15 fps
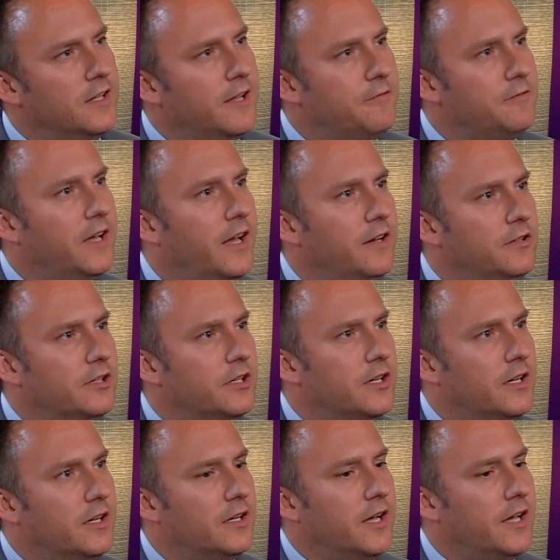left anterior,
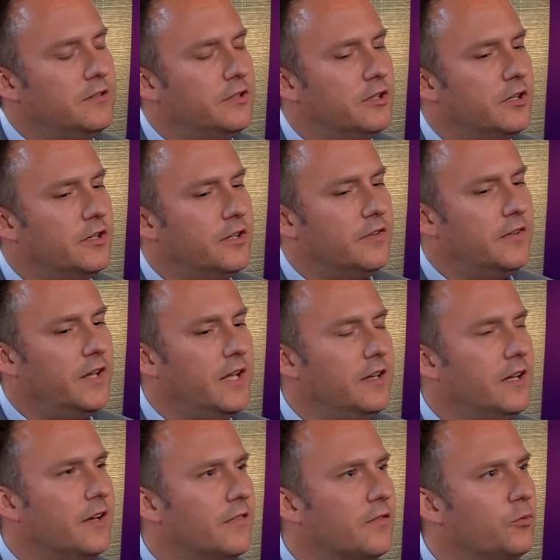uh, anterior
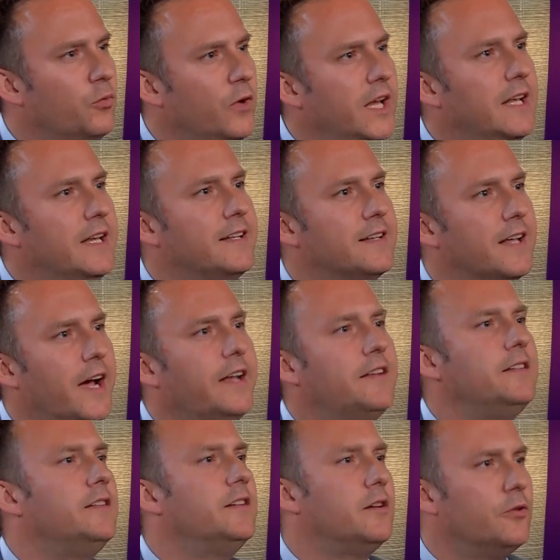descending is really
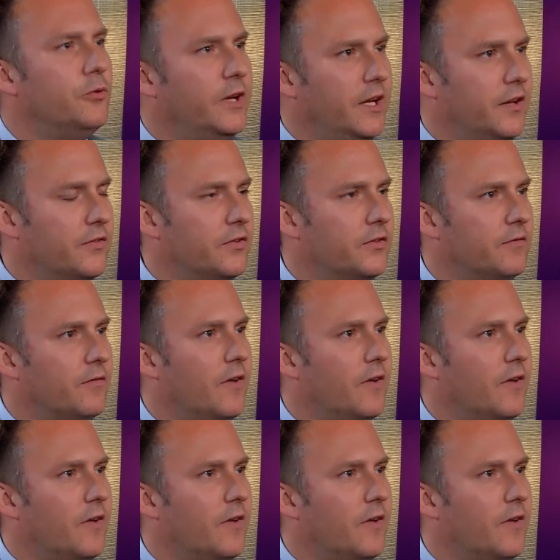90 degrees